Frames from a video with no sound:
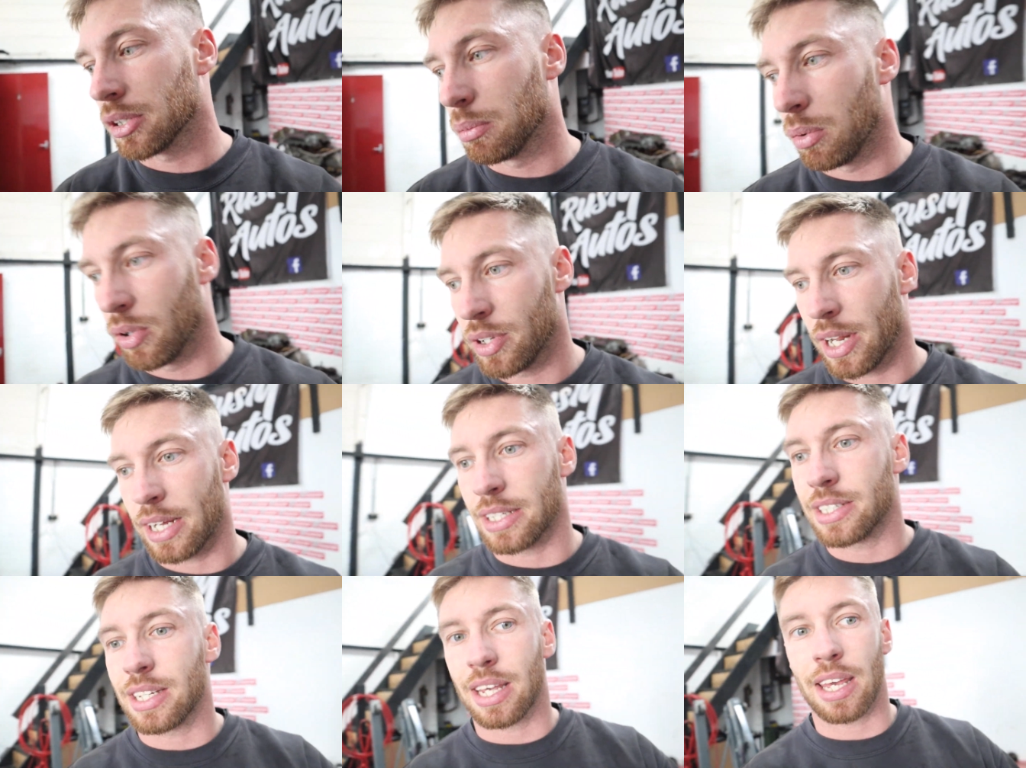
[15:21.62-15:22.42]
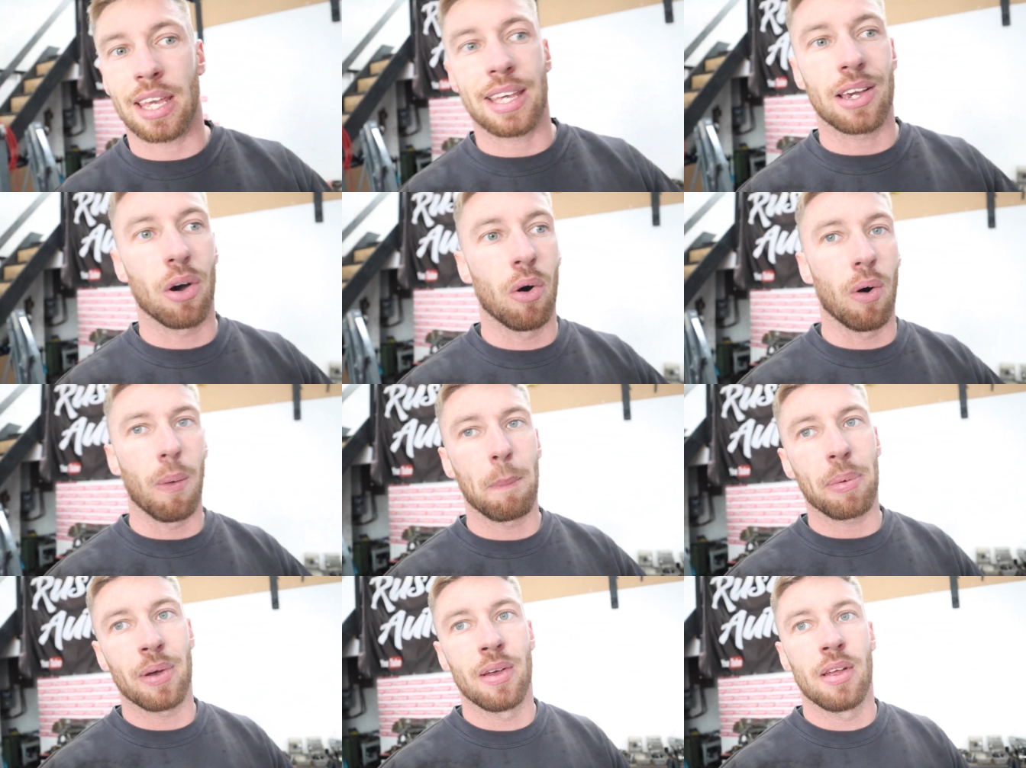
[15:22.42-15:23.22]
the 190E
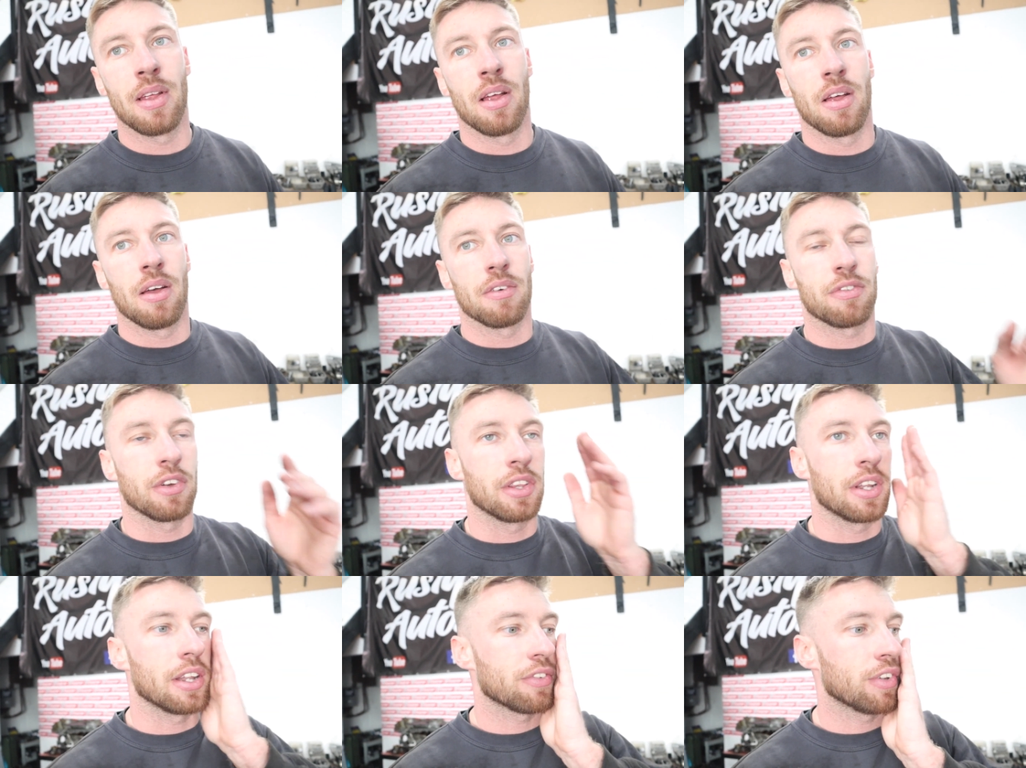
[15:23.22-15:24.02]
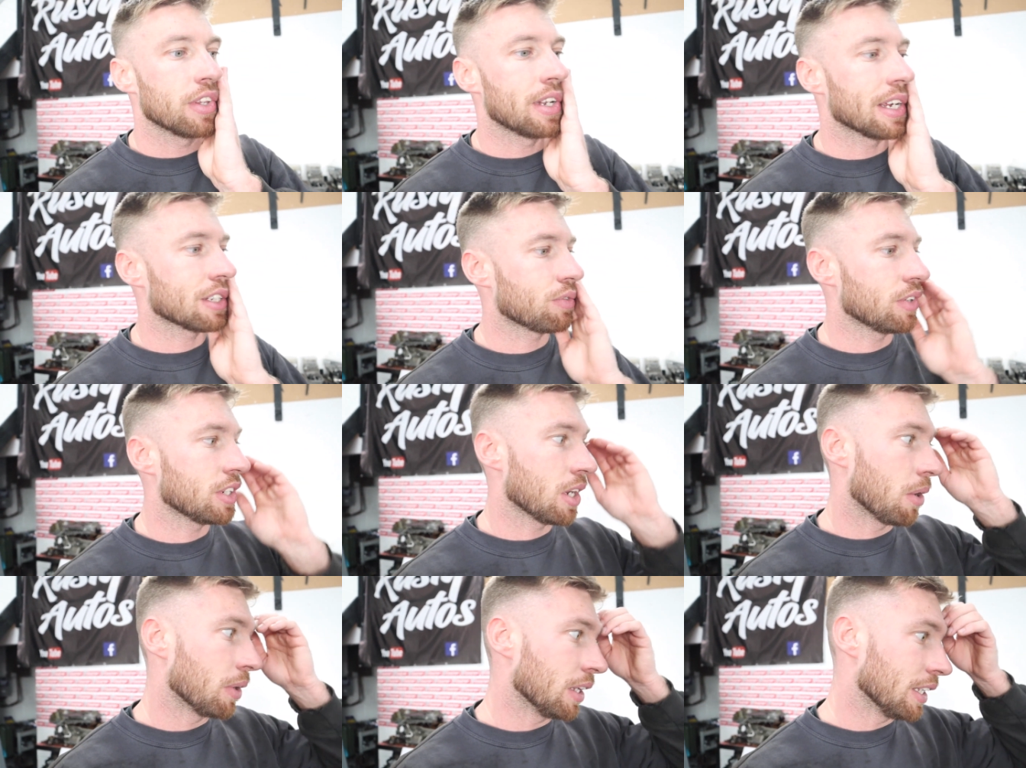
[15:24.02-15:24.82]
up for the next
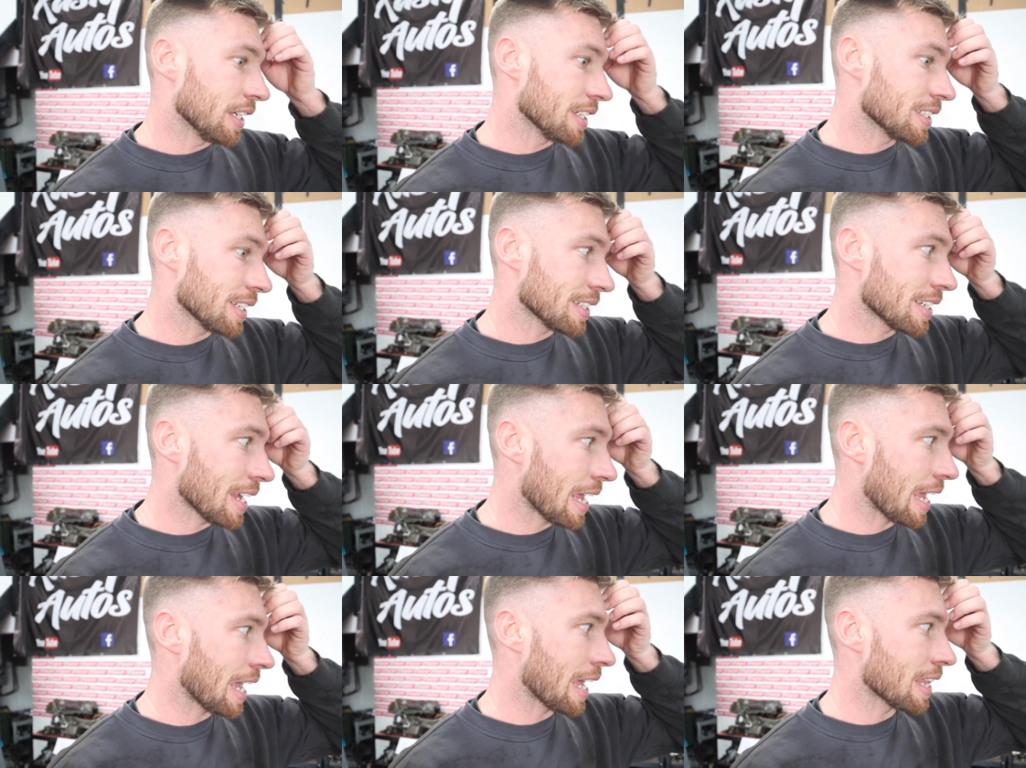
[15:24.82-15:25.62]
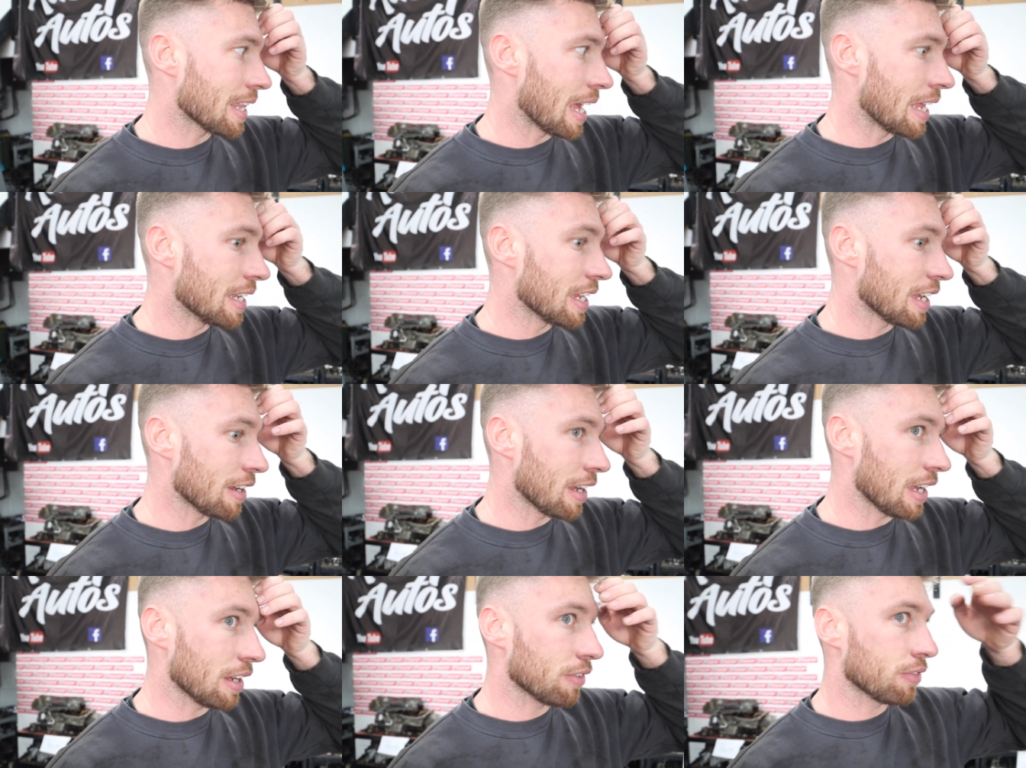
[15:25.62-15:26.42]
video. At least it's here then,
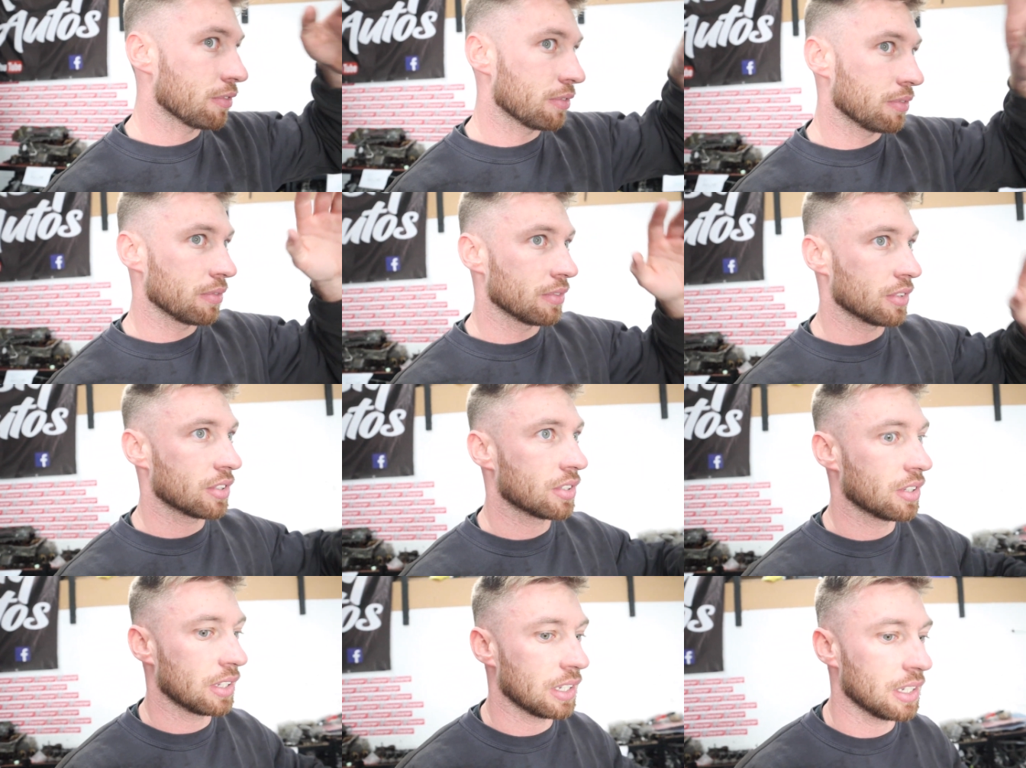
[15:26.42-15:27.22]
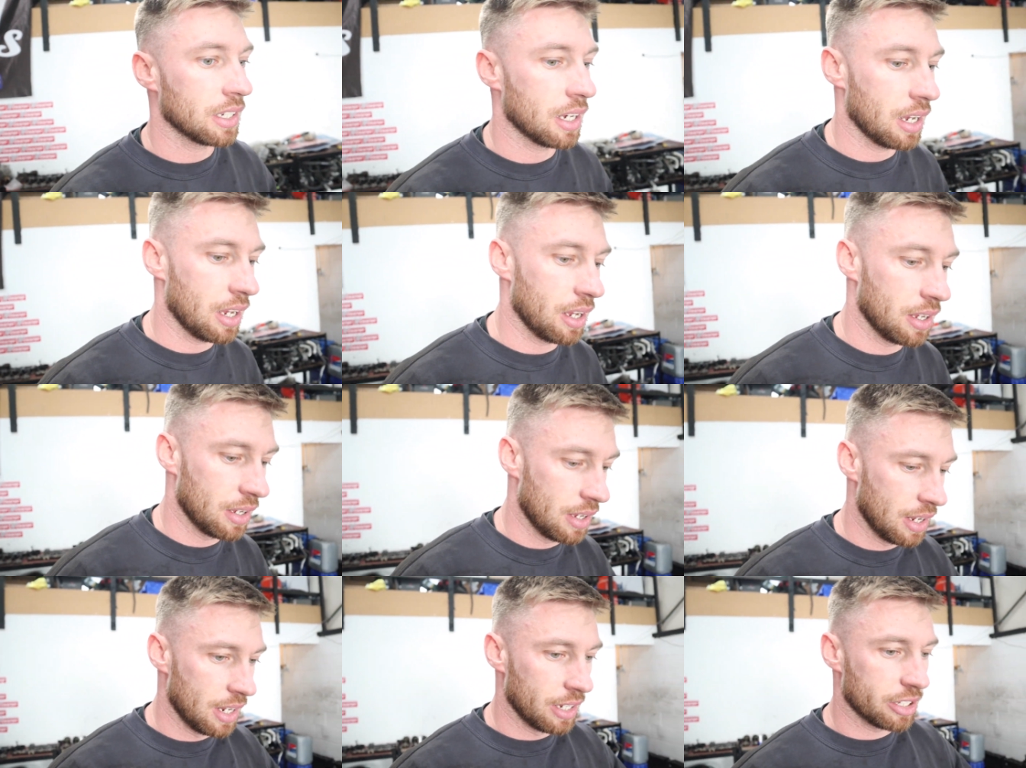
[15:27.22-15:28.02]
if the
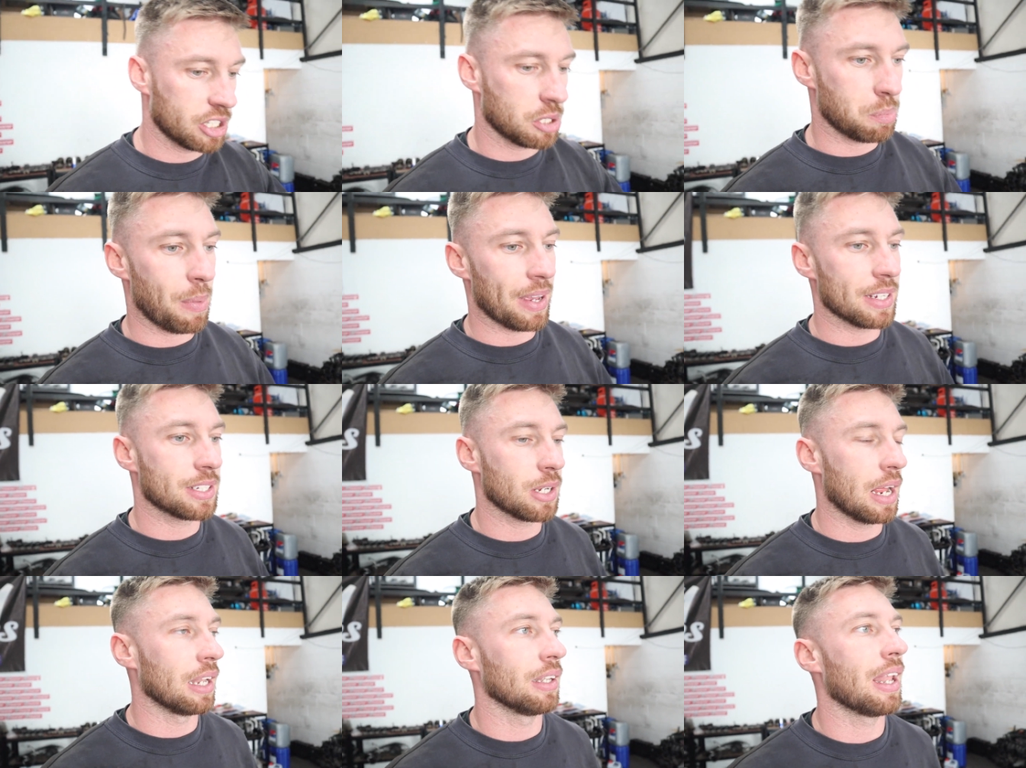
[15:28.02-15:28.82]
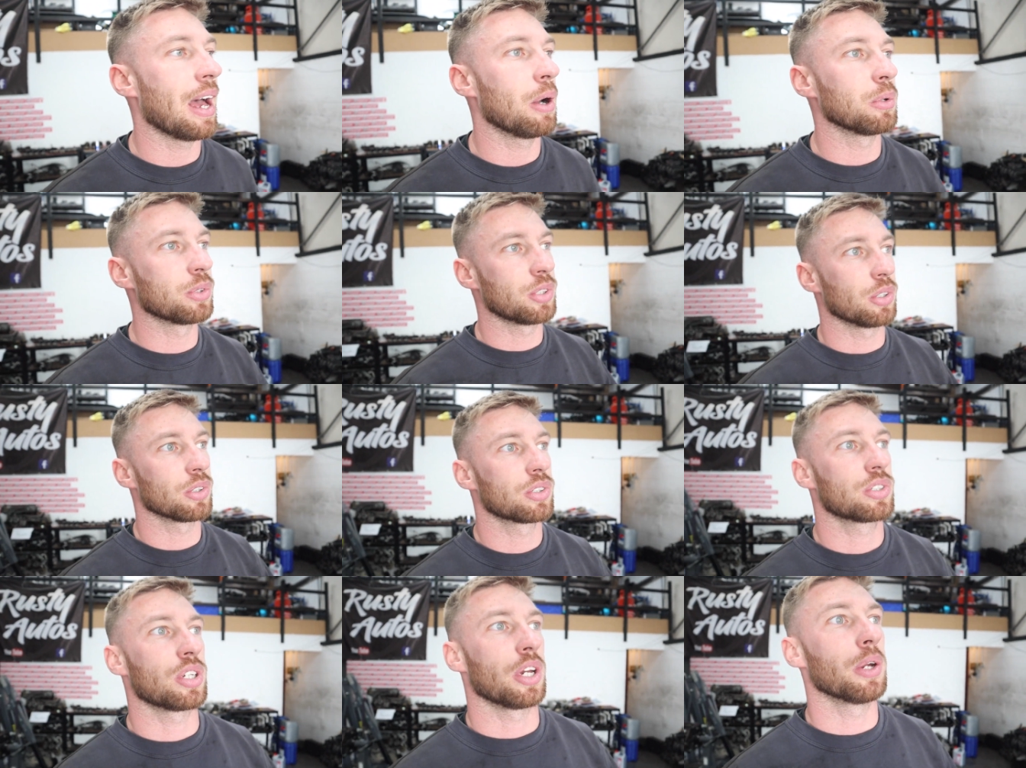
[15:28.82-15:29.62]
space allows
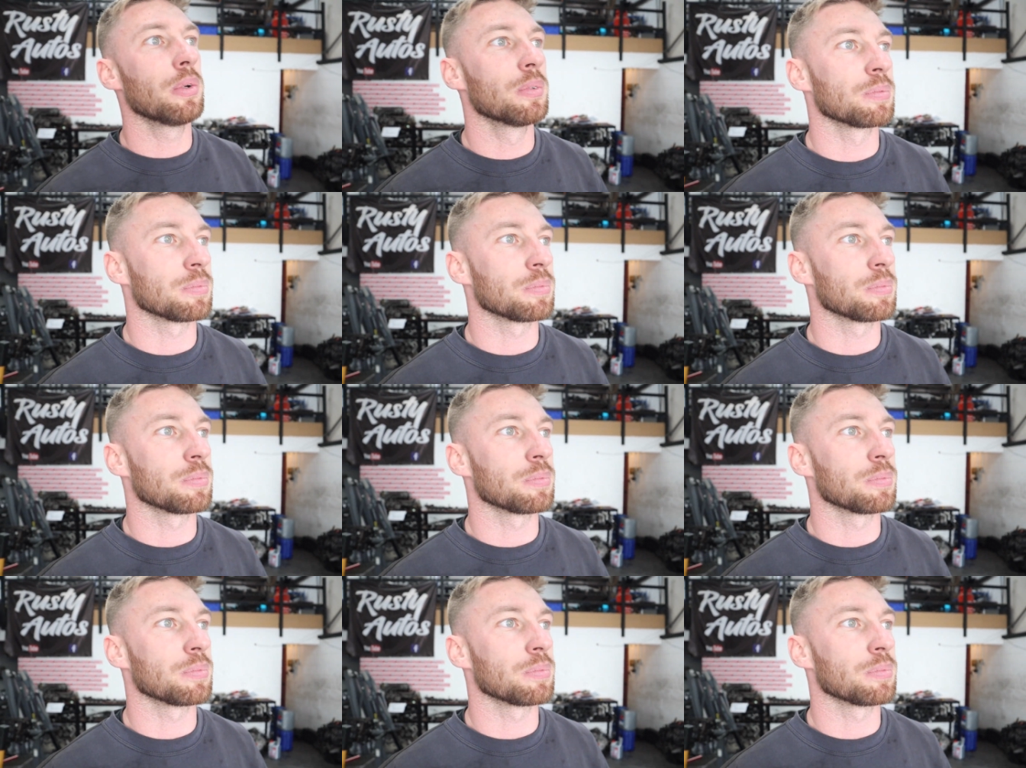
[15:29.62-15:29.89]
us to.